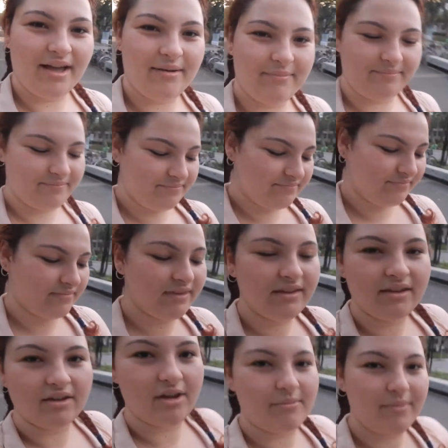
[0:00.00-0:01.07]

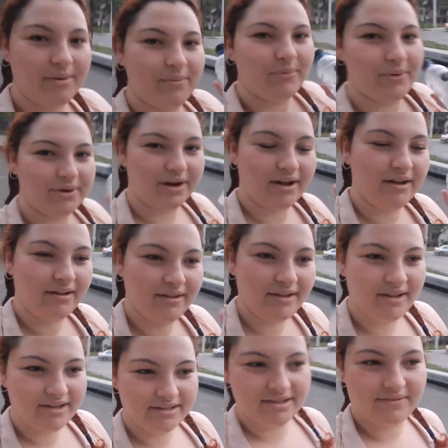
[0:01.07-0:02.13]
Got my
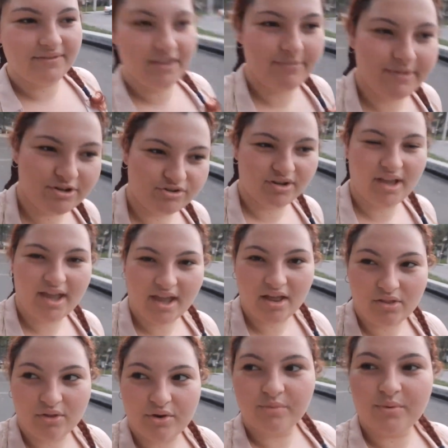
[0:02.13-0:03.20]
water. Definitely been
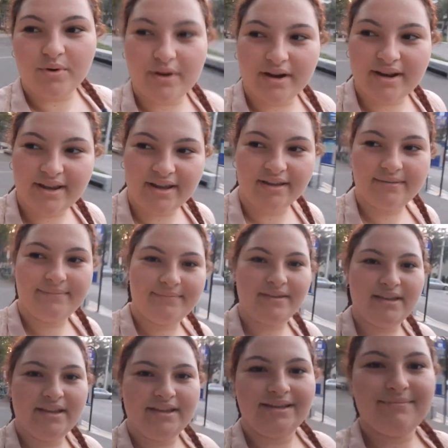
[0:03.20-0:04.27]
drinking a lot of water
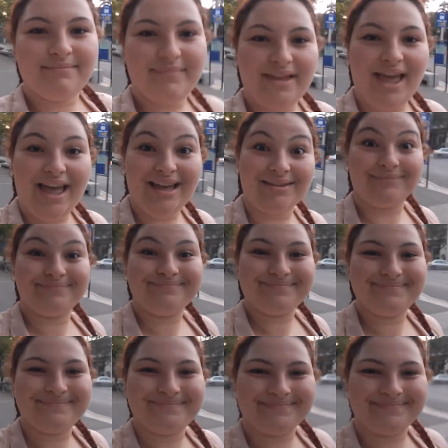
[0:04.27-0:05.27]
here. Yeah.